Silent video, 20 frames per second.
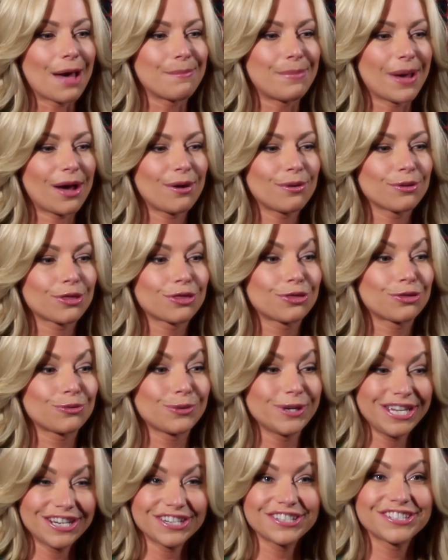About
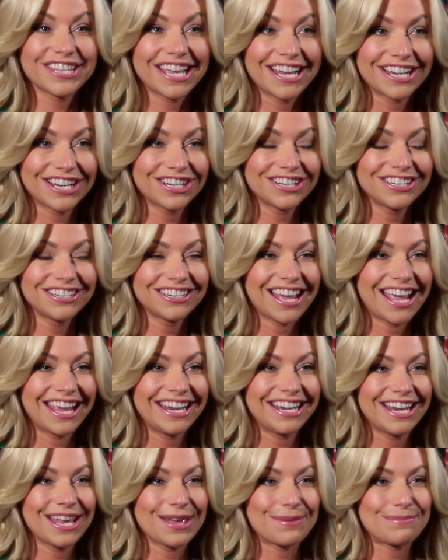3 years later, I
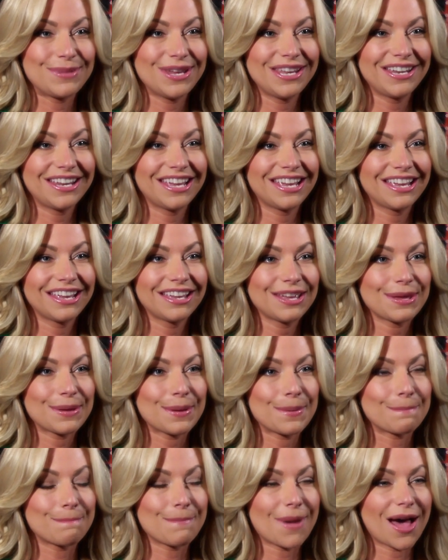ended up meeting
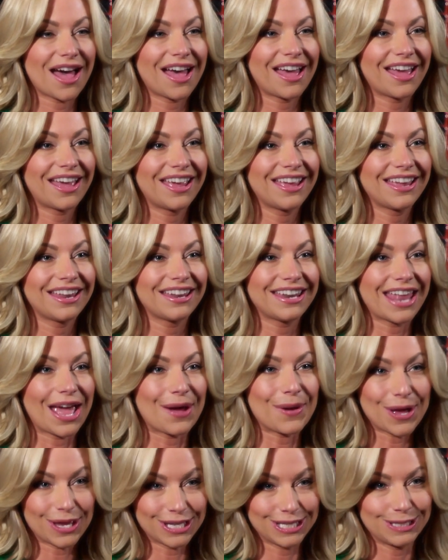my
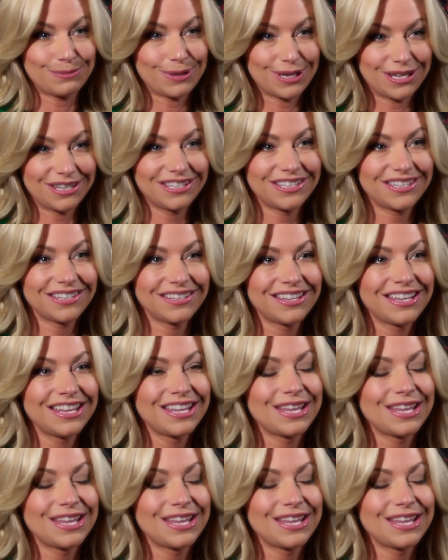now husband,